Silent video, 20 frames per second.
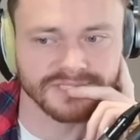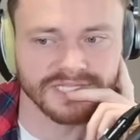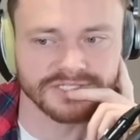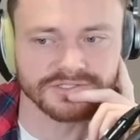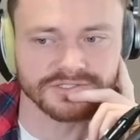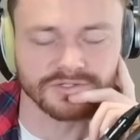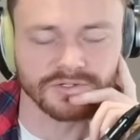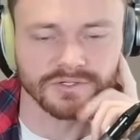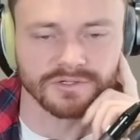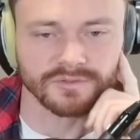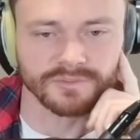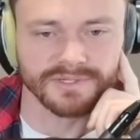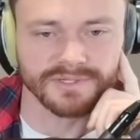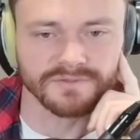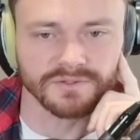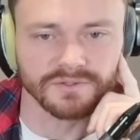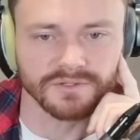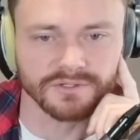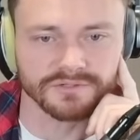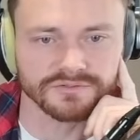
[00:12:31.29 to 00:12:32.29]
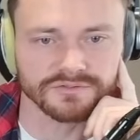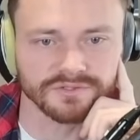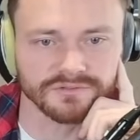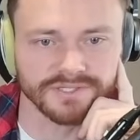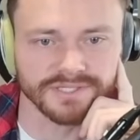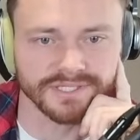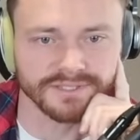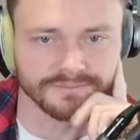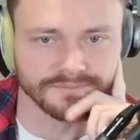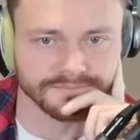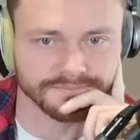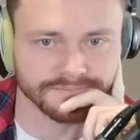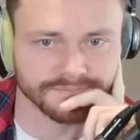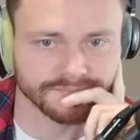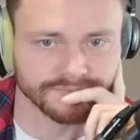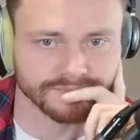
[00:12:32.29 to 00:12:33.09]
It's just awkward we have no card draw right now.